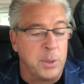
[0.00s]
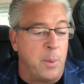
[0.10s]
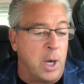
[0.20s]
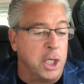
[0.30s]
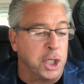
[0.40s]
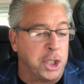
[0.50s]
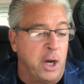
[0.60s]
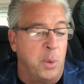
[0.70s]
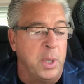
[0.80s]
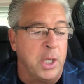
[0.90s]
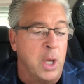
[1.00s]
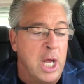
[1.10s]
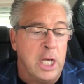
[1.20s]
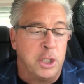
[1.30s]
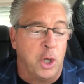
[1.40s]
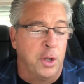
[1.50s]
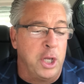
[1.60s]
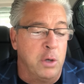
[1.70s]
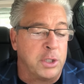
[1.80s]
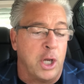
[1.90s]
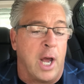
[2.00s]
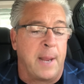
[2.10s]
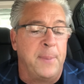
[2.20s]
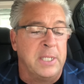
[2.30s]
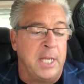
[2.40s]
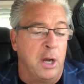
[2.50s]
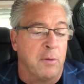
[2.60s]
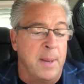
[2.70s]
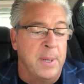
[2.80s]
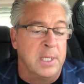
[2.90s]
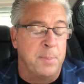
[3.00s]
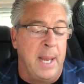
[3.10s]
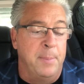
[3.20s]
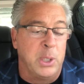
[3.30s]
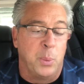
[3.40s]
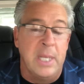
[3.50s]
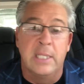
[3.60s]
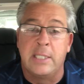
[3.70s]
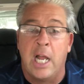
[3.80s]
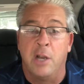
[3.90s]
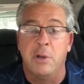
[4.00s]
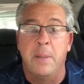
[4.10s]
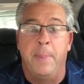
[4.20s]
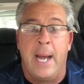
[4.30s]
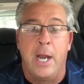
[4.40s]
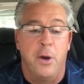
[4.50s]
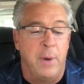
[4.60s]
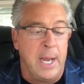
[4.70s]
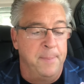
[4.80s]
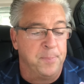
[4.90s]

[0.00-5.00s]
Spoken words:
So I wanted to share it with you. So the use and occupancy agreement is made between the seller and the buyer, right?